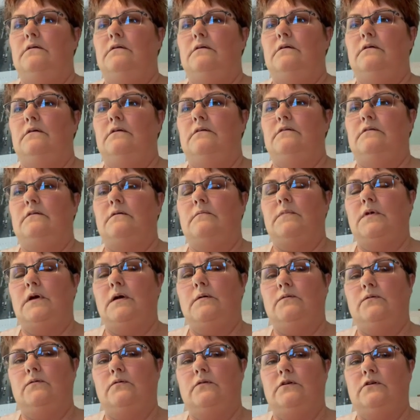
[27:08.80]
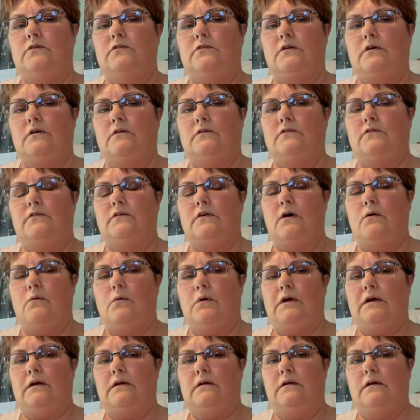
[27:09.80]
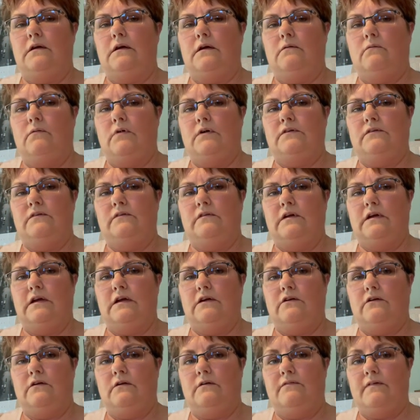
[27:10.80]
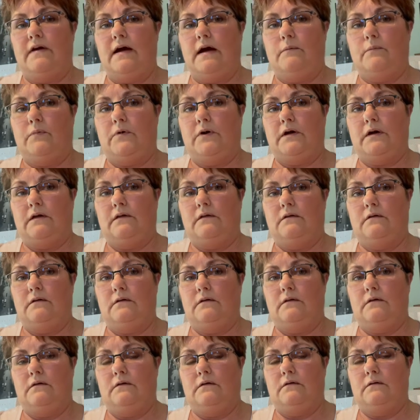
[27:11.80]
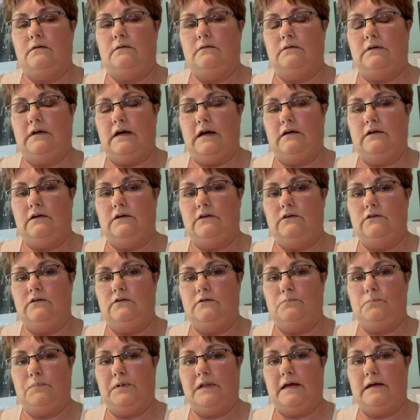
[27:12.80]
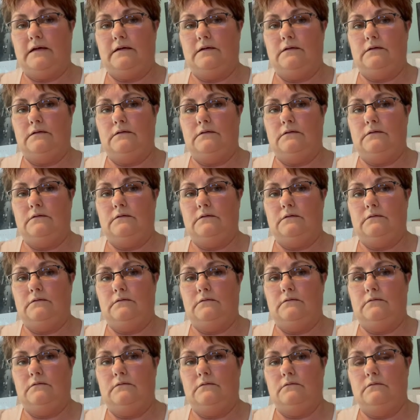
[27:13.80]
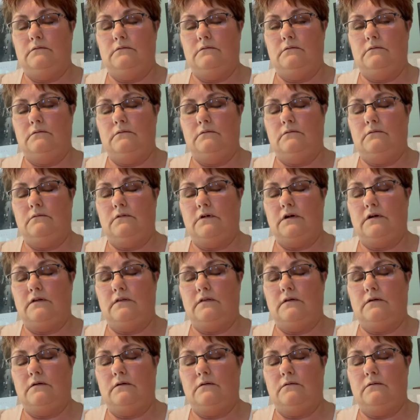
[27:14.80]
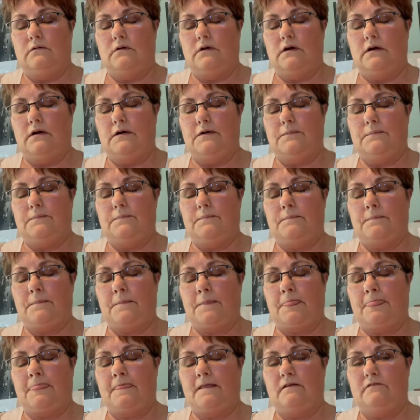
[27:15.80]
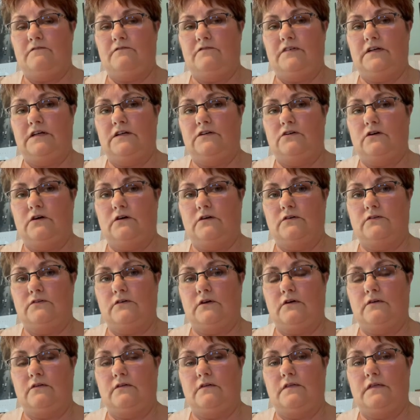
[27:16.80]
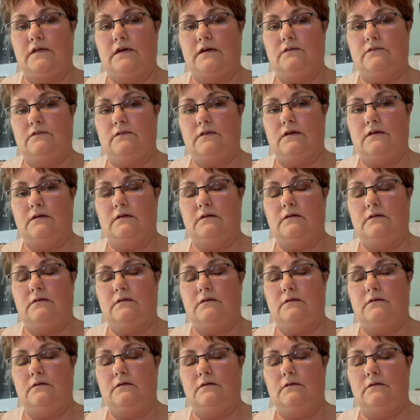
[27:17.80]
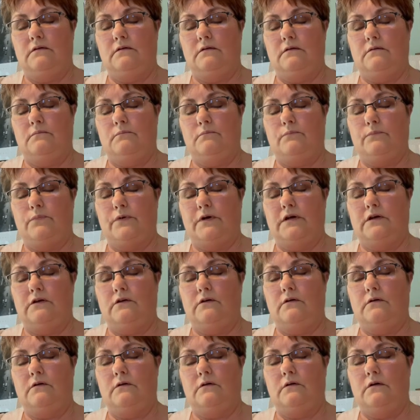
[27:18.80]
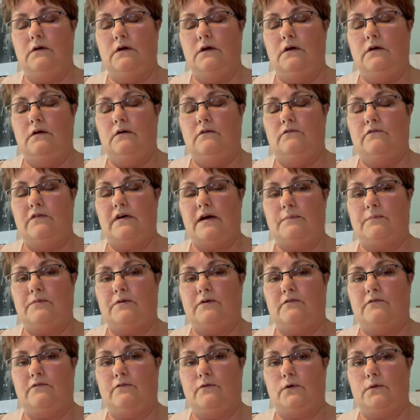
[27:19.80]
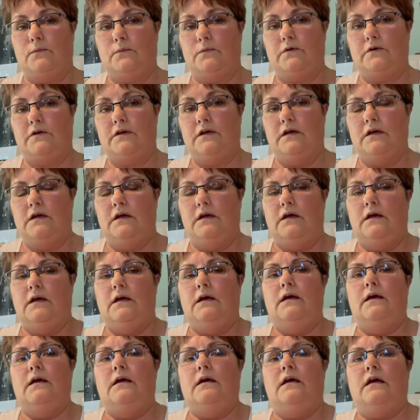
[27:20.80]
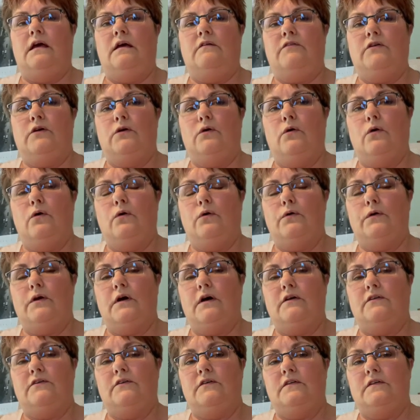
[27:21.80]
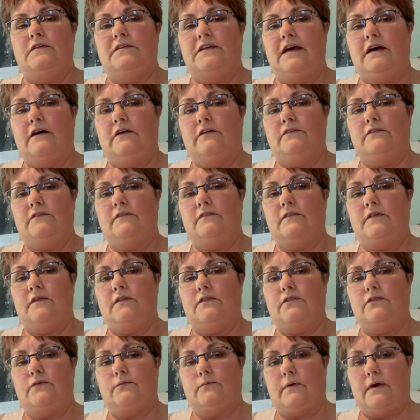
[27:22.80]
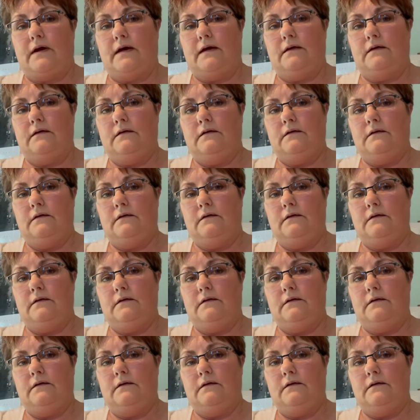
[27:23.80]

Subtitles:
Sometimes when you start sewing, it wants to eat your fabric down into your plate, where the feed dogs are, the things that bring your fabric forward. If you hold on to the tails of the thread